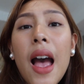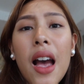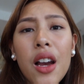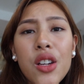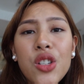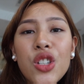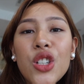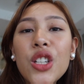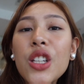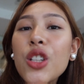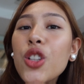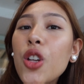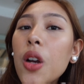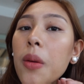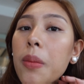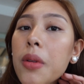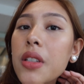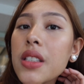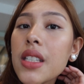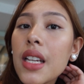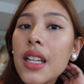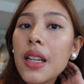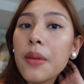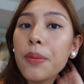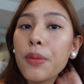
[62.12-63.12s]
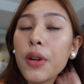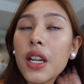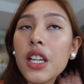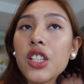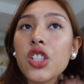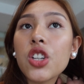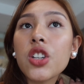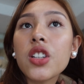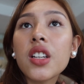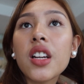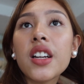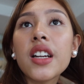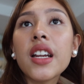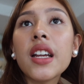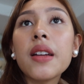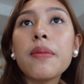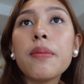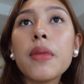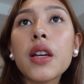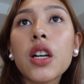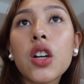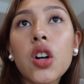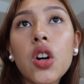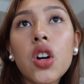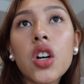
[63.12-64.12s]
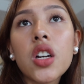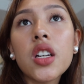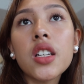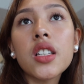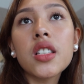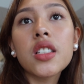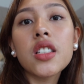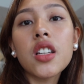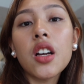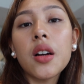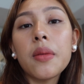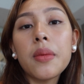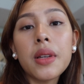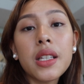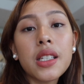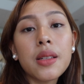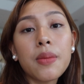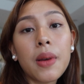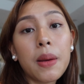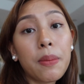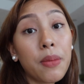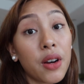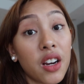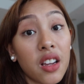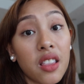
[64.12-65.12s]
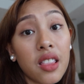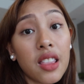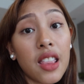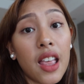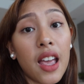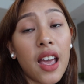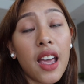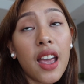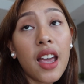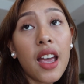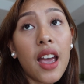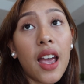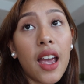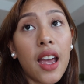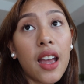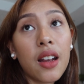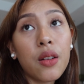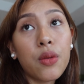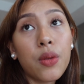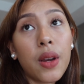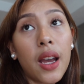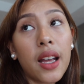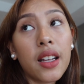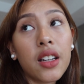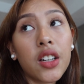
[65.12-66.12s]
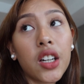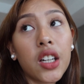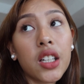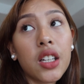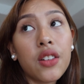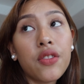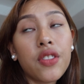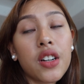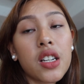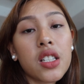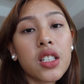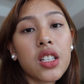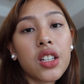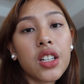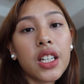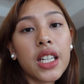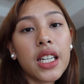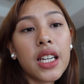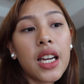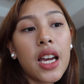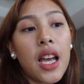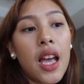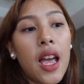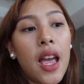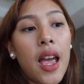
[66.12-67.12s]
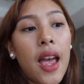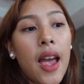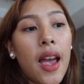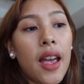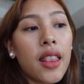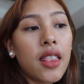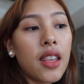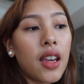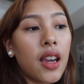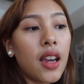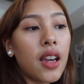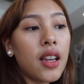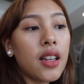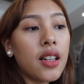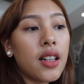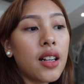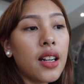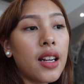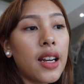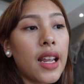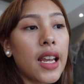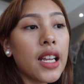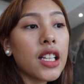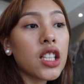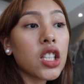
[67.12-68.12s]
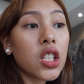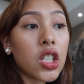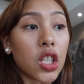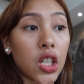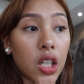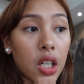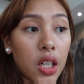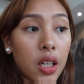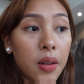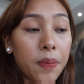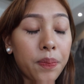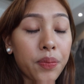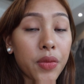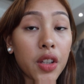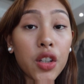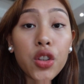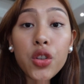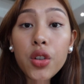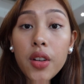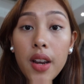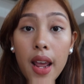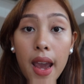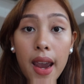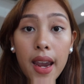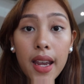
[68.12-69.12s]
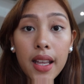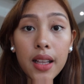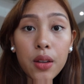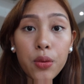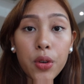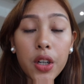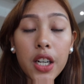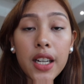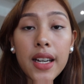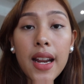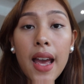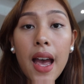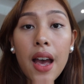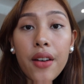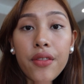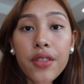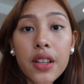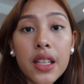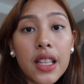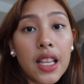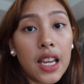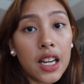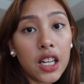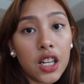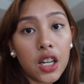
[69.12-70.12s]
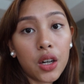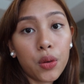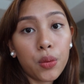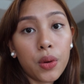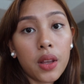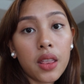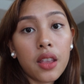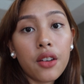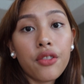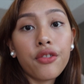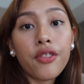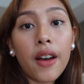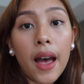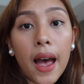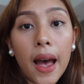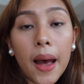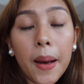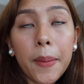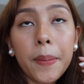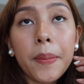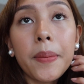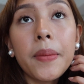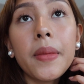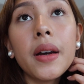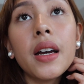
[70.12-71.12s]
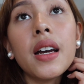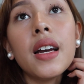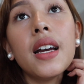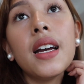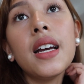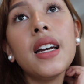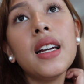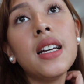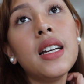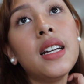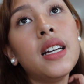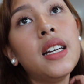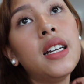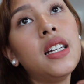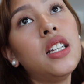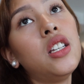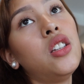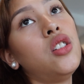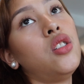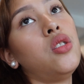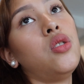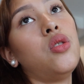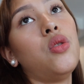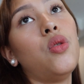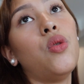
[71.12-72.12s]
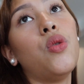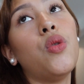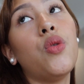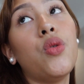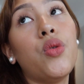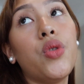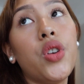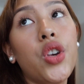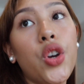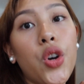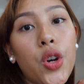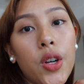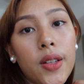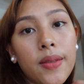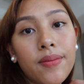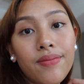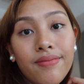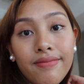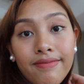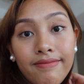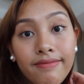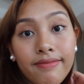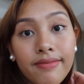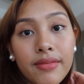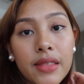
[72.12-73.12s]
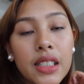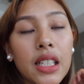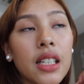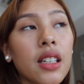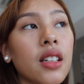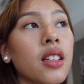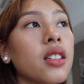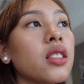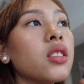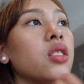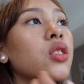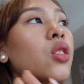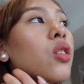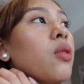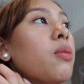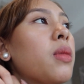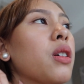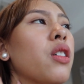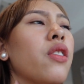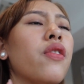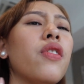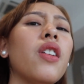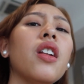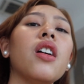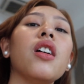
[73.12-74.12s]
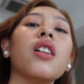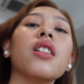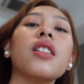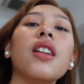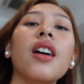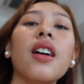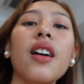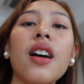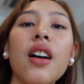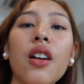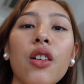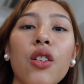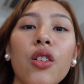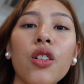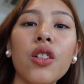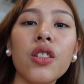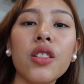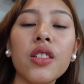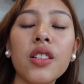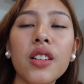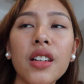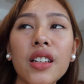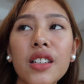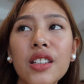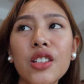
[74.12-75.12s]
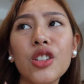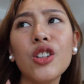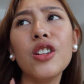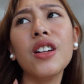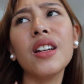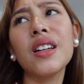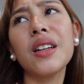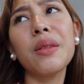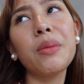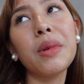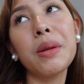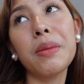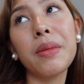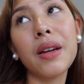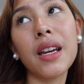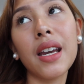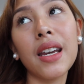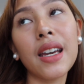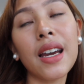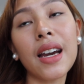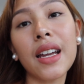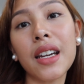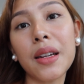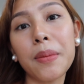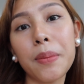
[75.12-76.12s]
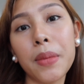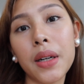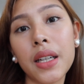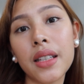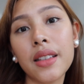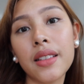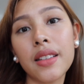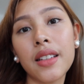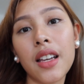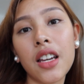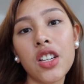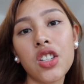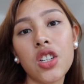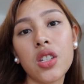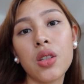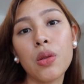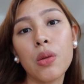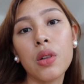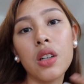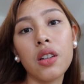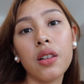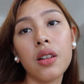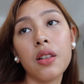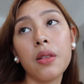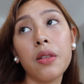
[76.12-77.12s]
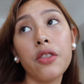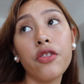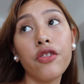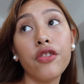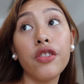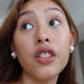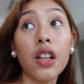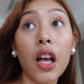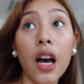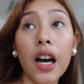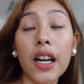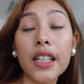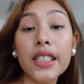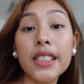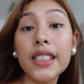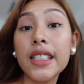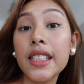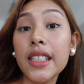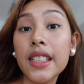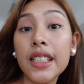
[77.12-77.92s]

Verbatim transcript: Actually double celebration na rin because it's my birthday and we had our anniversary. And then later tonight, we're gonna have a dinner with the fam. So, yun. So, mag-vlog lang ako. Yun lang naman mangyayari, but I just wanna vlog.